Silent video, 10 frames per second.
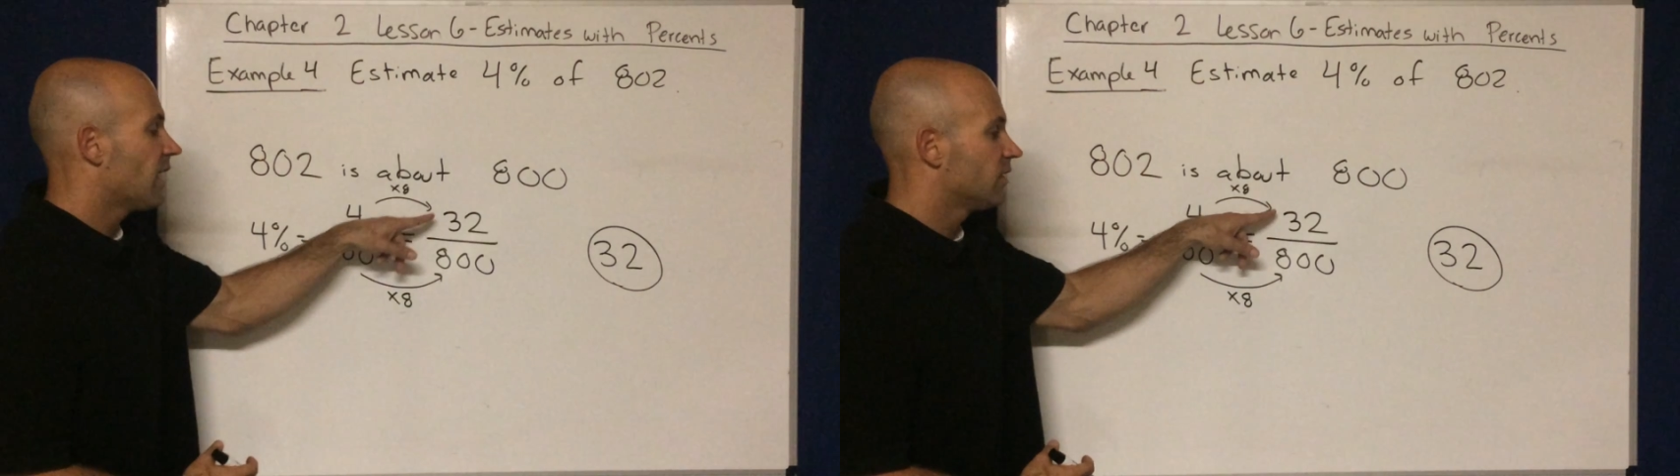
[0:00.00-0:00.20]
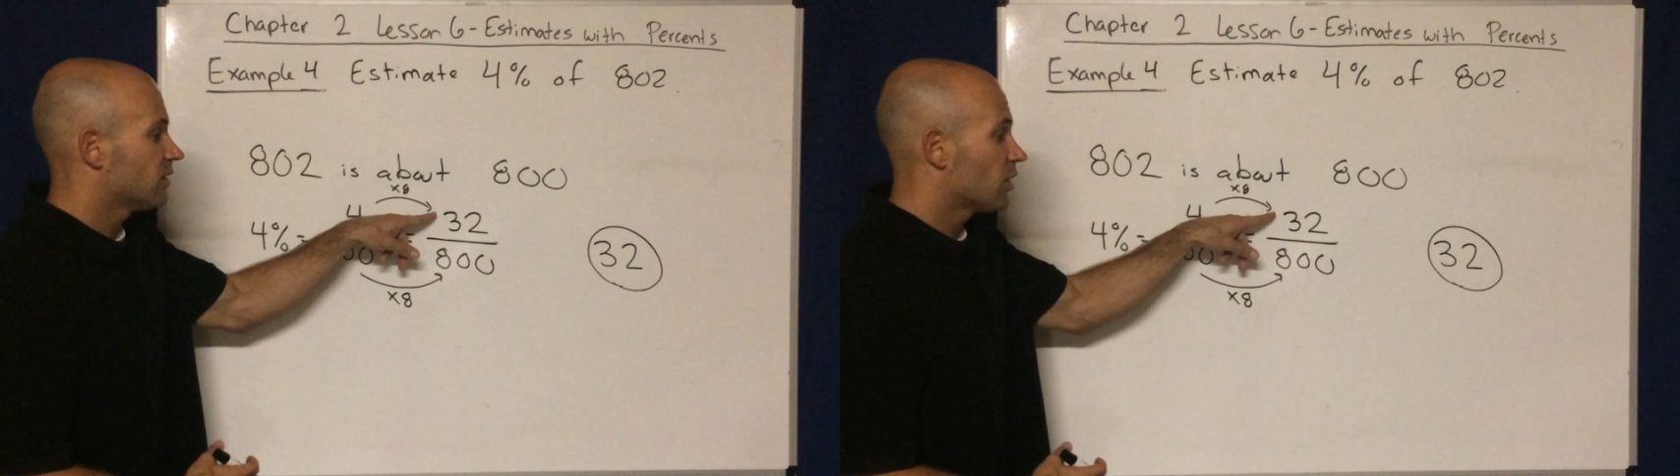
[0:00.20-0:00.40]

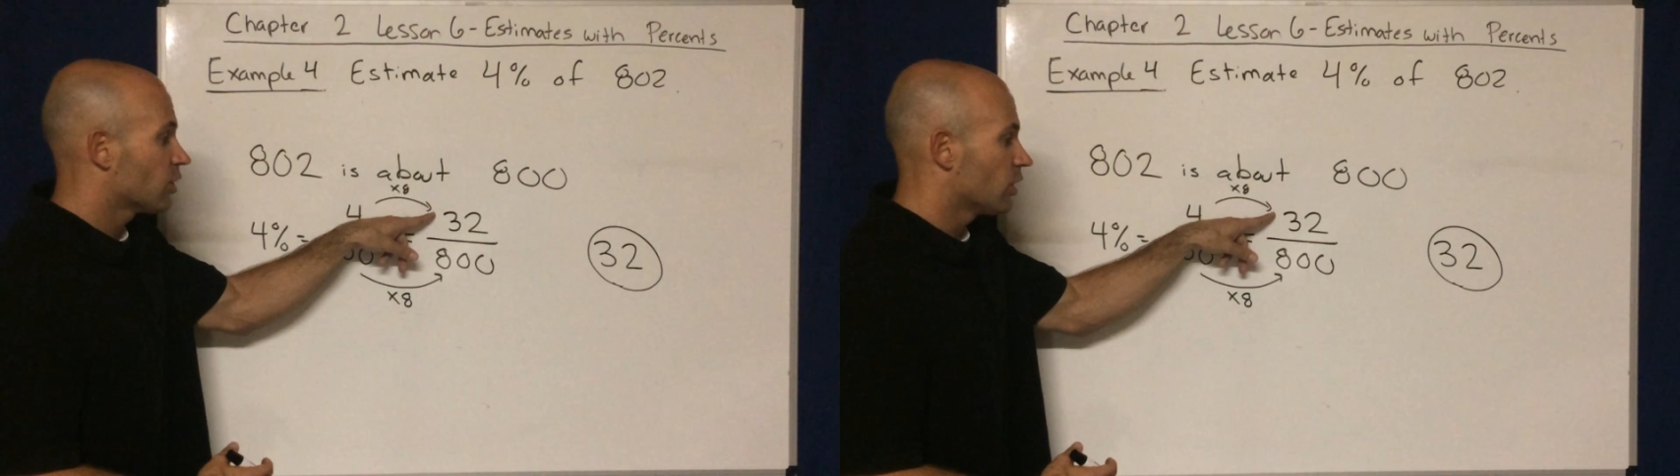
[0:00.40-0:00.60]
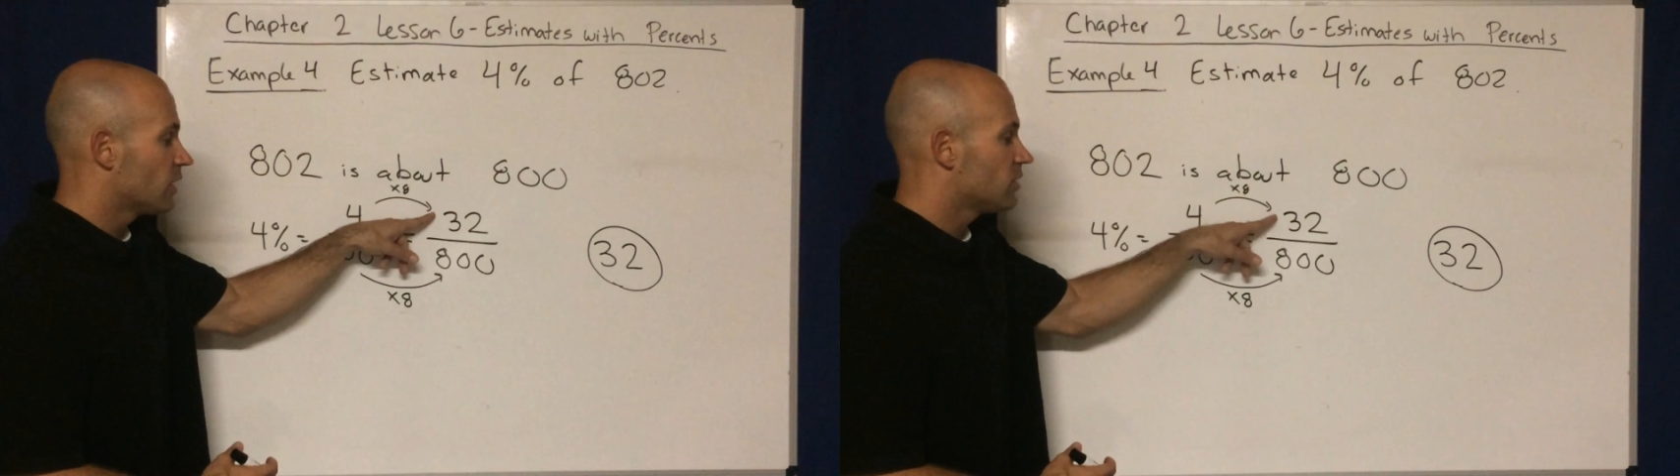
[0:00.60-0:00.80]
as
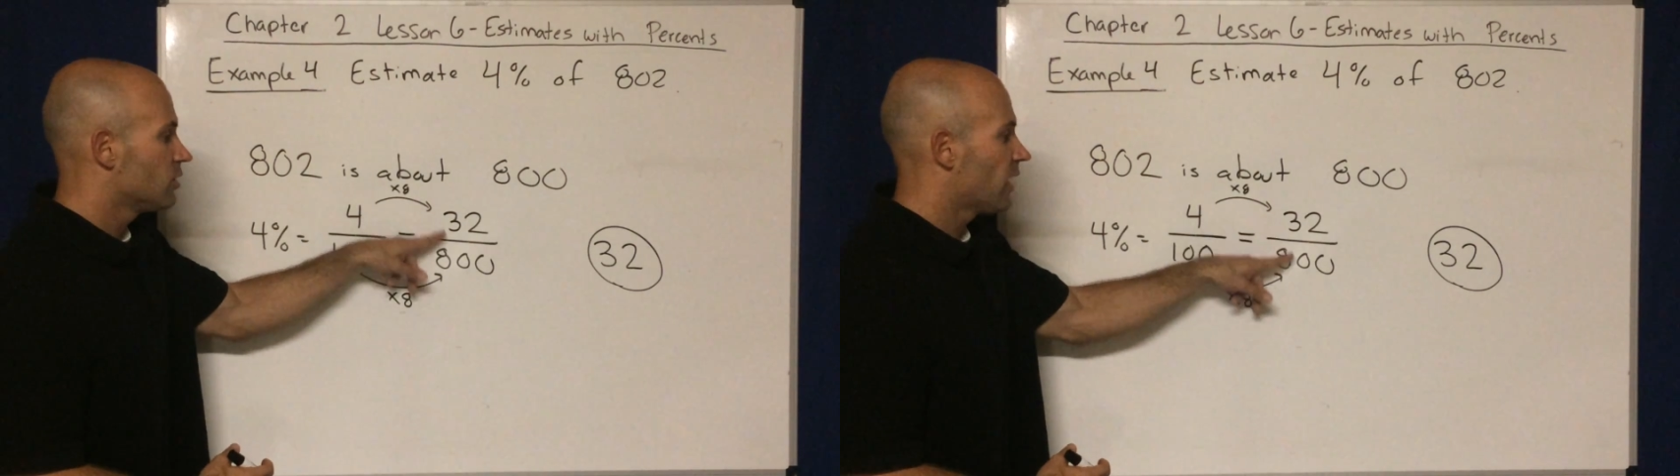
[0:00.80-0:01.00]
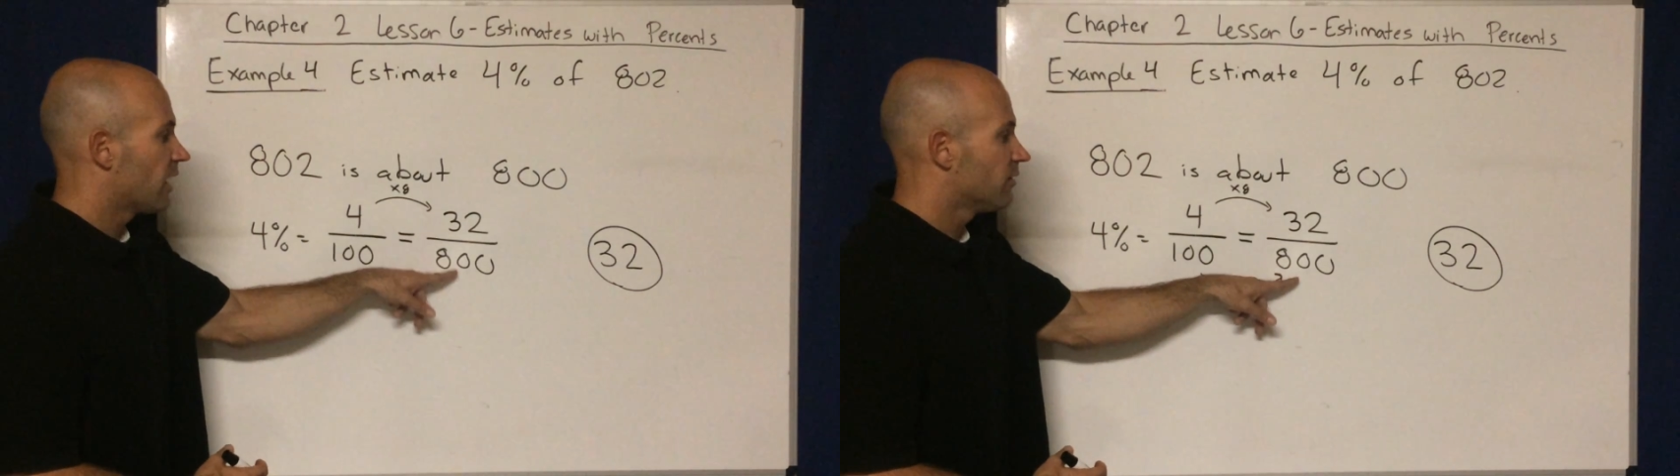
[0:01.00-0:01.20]

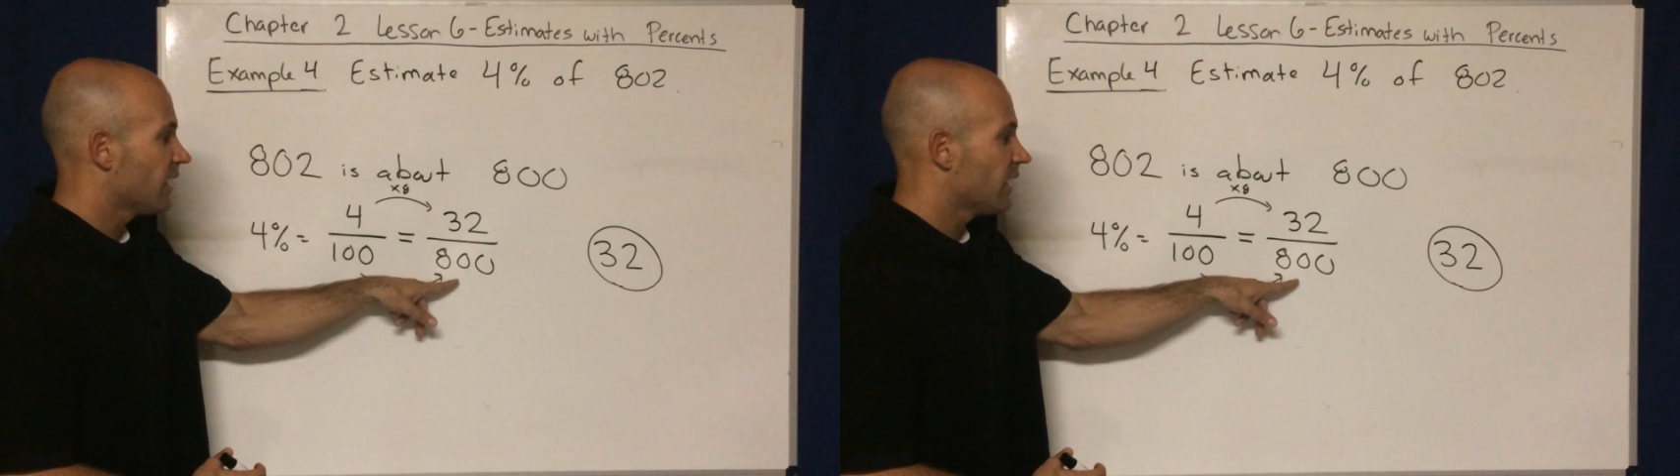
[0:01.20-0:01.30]
32 out of